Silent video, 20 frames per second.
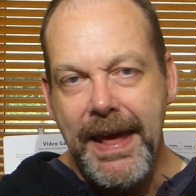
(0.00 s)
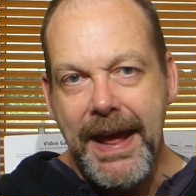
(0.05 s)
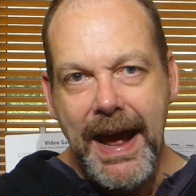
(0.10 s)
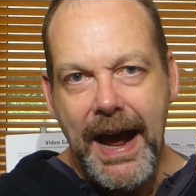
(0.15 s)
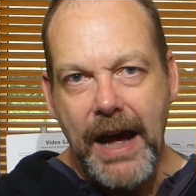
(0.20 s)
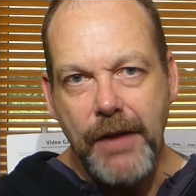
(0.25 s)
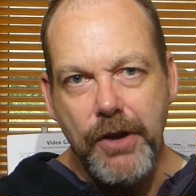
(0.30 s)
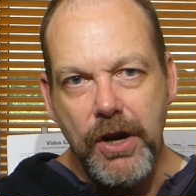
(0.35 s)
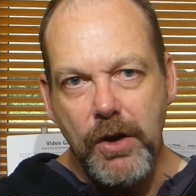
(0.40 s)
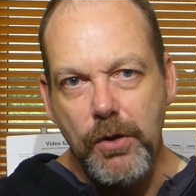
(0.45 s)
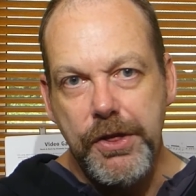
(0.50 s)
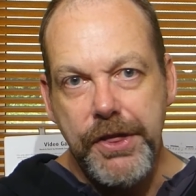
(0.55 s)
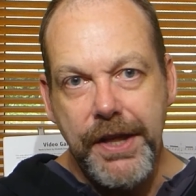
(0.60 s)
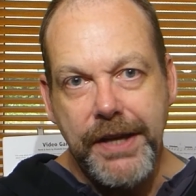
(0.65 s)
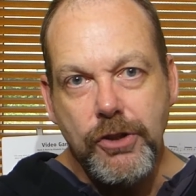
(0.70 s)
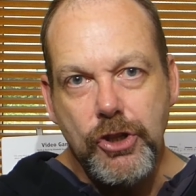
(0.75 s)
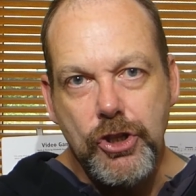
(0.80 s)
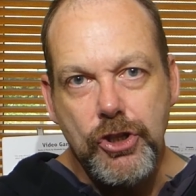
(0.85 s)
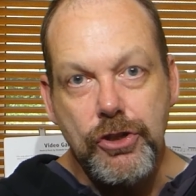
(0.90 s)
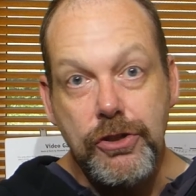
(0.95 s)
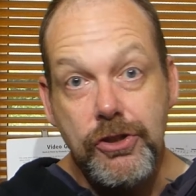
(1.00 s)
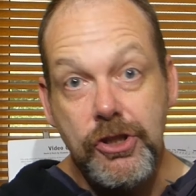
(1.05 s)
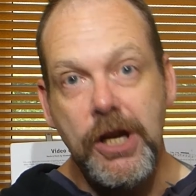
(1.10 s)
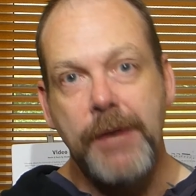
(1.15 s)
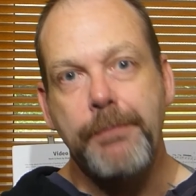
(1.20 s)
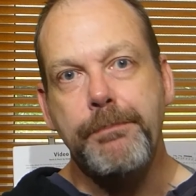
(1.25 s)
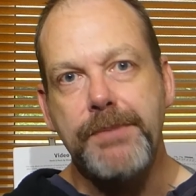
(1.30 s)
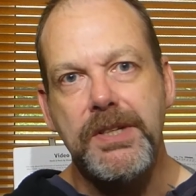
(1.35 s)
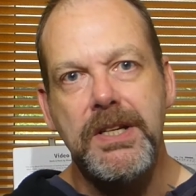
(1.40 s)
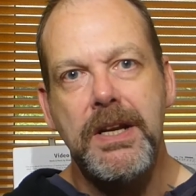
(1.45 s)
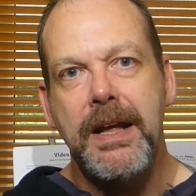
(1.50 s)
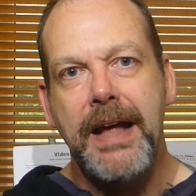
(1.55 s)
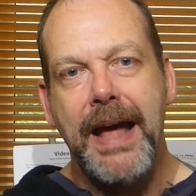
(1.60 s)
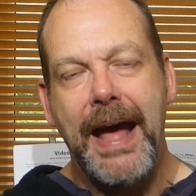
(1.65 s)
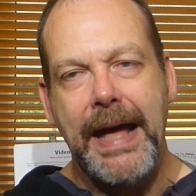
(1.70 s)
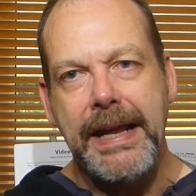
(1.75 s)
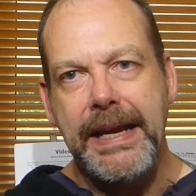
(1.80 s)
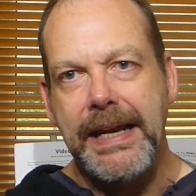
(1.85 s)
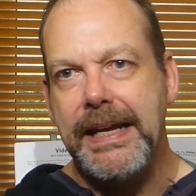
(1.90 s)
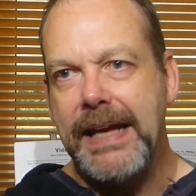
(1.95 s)
And the whole thing just jumps,
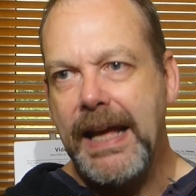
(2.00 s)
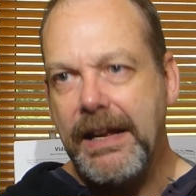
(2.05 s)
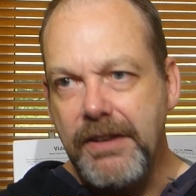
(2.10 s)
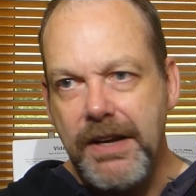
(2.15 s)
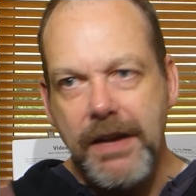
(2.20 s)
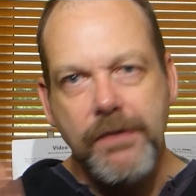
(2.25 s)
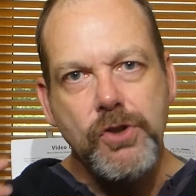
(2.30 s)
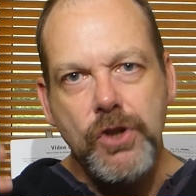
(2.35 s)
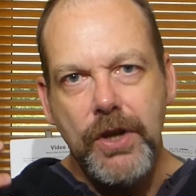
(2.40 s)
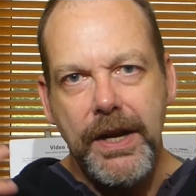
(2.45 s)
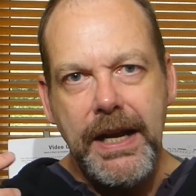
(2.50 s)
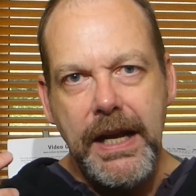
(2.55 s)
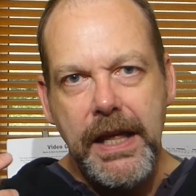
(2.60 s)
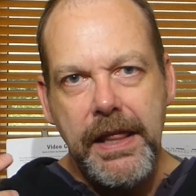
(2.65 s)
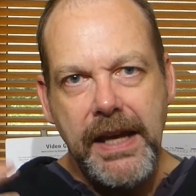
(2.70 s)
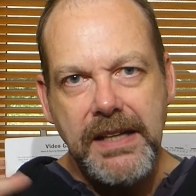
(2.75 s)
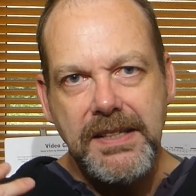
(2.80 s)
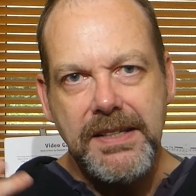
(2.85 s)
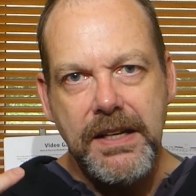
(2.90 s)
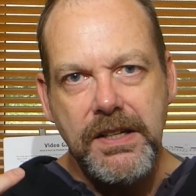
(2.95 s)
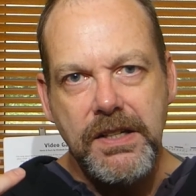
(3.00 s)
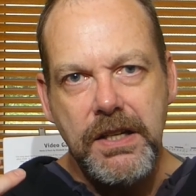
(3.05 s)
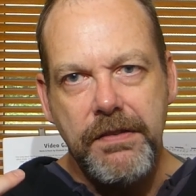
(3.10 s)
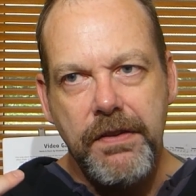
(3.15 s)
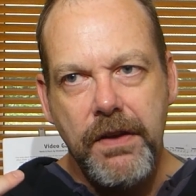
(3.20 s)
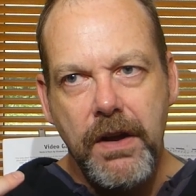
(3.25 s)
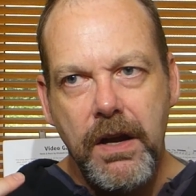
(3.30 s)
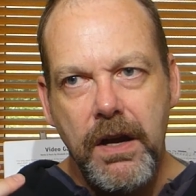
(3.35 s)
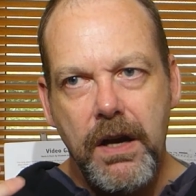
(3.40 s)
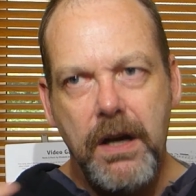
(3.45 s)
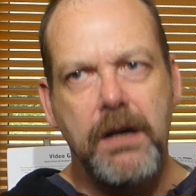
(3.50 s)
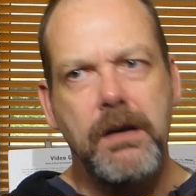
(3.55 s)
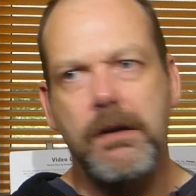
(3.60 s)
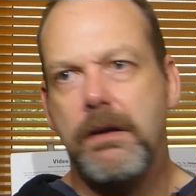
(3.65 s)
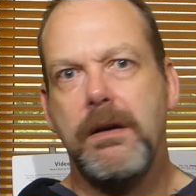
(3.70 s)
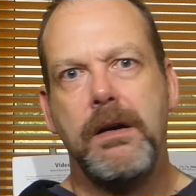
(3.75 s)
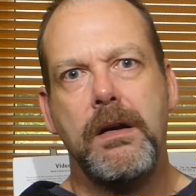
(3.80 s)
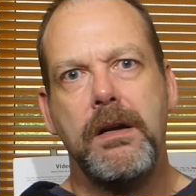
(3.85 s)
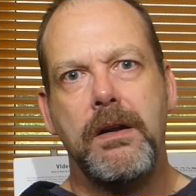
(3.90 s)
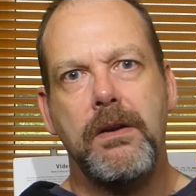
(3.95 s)
and it kind of gives your ear that sense of,
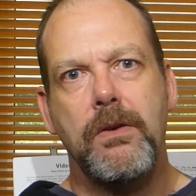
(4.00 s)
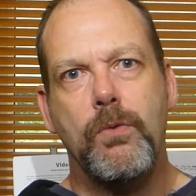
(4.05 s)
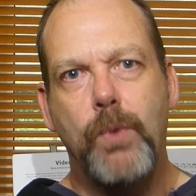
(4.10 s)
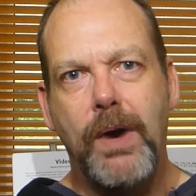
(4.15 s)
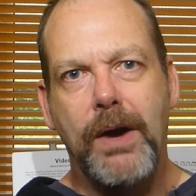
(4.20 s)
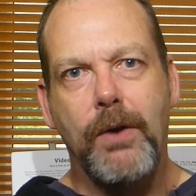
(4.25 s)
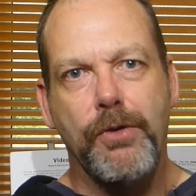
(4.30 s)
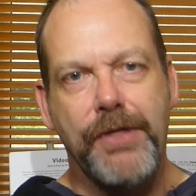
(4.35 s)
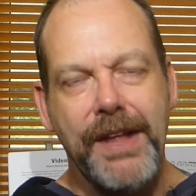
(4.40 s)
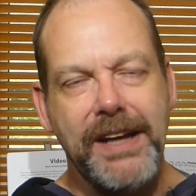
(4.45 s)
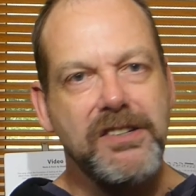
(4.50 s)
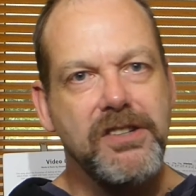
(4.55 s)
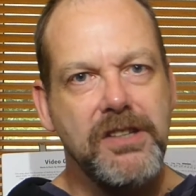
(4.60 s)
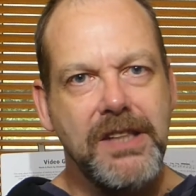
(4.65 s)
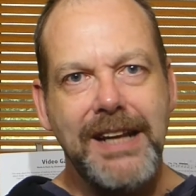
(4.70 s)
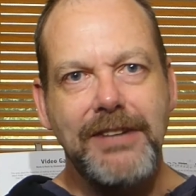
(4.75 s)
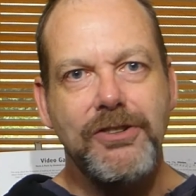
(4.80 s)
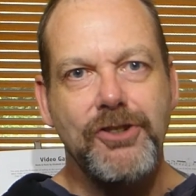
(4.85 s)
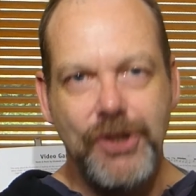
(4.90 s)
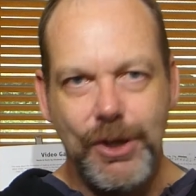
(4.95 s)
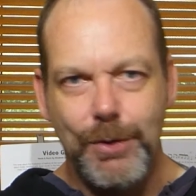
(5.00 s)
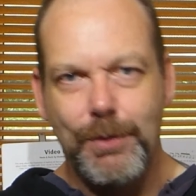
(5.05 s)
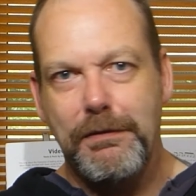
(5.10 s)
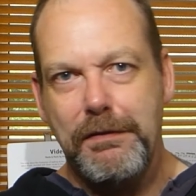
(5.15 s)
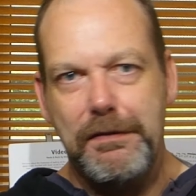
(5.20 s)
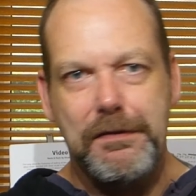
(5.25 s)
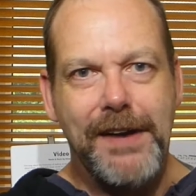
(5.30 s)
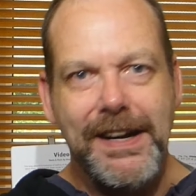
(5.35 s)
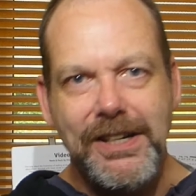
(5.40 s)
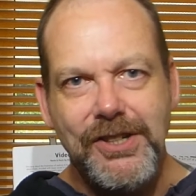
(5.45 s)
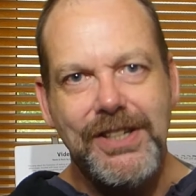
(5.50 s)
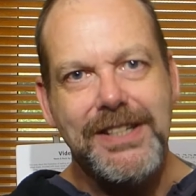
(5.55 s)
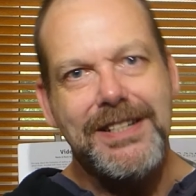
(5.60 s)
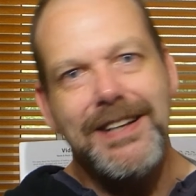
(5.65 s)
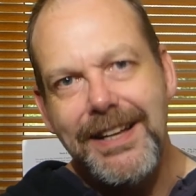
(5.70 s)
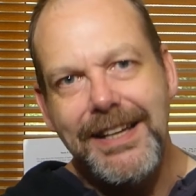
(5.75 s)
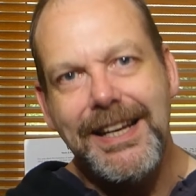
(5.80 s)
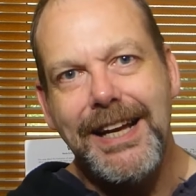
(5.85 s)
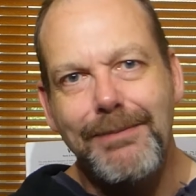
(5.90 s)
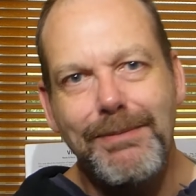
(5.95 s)
oh, wow, that's new and fresh. It's
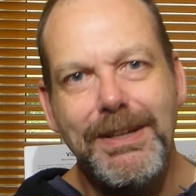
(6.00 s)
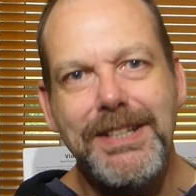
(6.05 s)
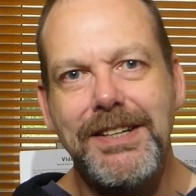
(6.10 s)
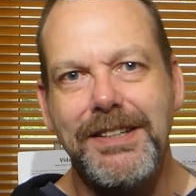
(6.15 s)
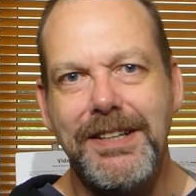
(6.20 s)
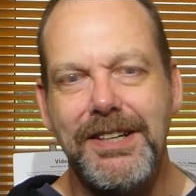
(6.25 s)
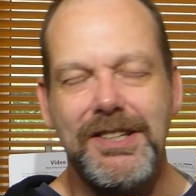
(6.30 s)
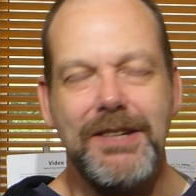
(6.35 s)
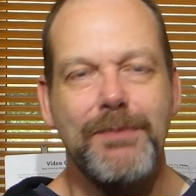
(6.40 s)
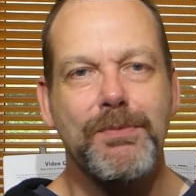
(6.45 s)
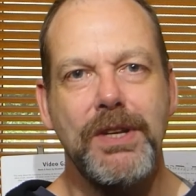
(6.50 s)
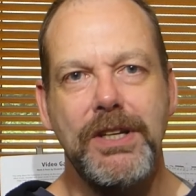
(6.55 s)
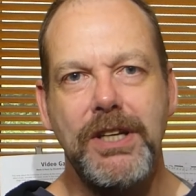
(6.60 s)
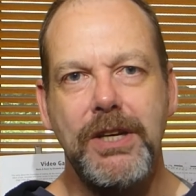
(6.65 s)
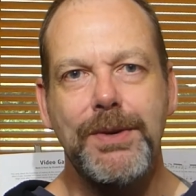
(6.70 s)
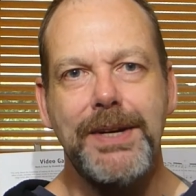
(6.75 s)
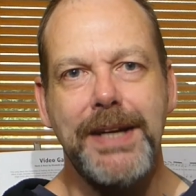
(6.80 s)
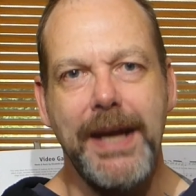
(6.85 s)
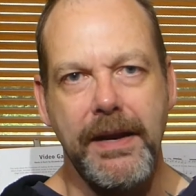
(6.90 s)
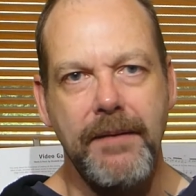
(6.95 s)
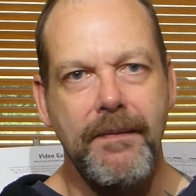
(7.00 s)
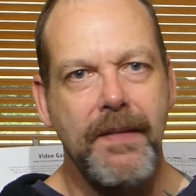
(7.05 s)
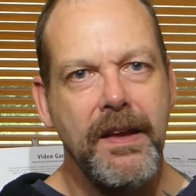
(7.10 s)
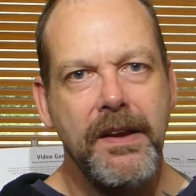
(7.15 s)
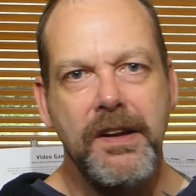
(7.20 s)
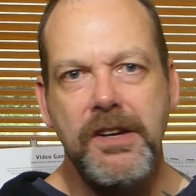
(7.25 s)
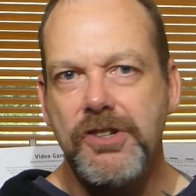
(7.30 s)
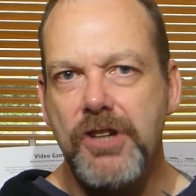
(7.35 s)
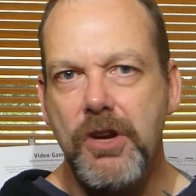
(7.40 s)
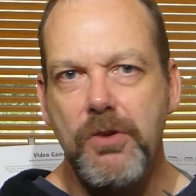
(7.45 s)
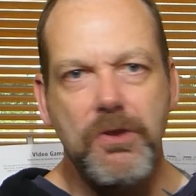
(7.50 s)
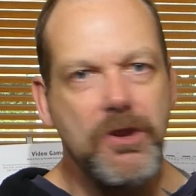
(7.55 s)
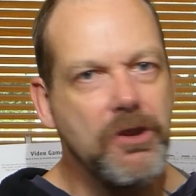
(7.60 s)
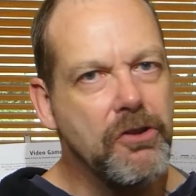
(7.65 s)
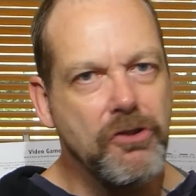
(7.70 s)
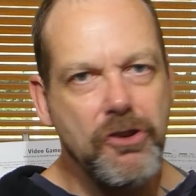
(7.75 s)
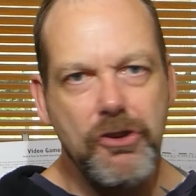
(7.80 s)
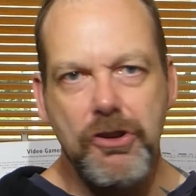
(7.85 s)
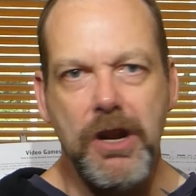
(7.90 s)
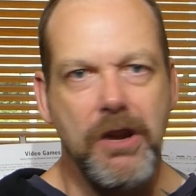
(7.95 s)
like I'm listening to something new again. So,
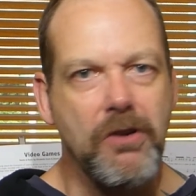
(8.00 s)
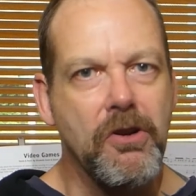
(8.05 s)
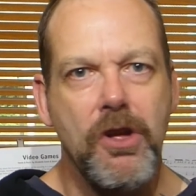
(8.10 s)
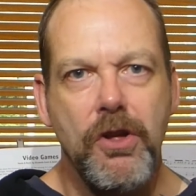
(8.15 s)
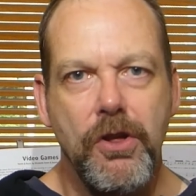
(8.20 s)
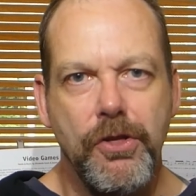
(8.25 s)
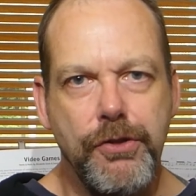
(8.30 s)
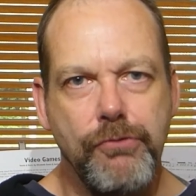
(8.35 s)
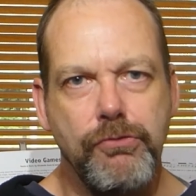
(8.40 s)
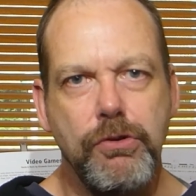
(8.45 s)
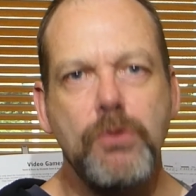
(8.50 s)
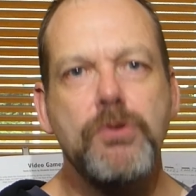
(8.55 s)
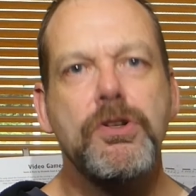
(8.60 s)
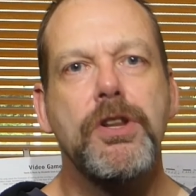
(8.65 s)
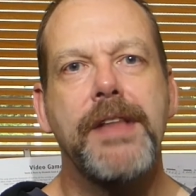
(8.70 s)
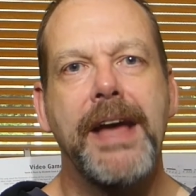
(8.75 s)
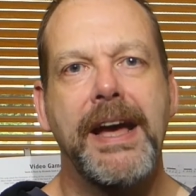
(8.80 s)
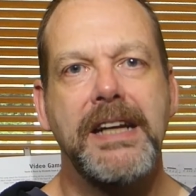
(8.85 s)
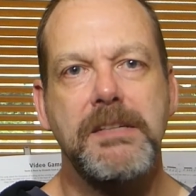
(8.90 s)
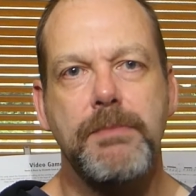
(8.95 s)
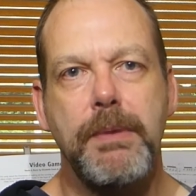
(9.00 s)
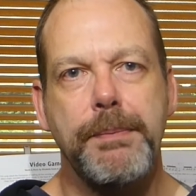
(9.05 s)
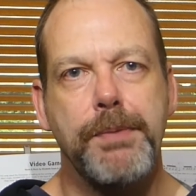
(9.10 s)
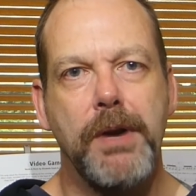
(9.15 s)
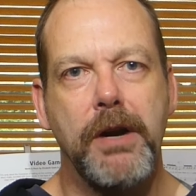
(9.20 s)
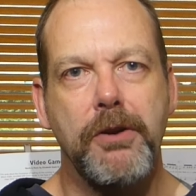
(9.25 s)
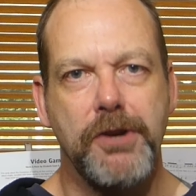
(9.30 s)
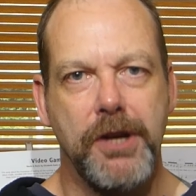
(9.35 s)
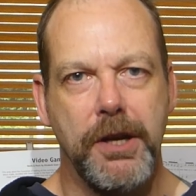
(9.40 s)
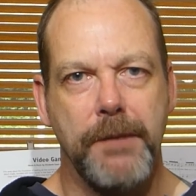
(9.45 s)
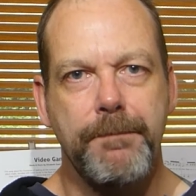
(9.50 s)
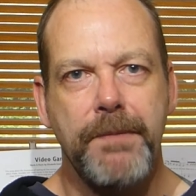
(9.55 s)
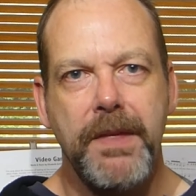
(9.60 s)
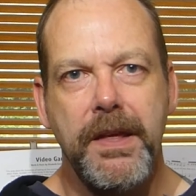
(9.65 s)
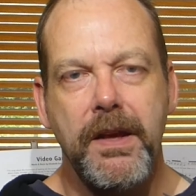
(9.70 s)
the rules are there to be broken.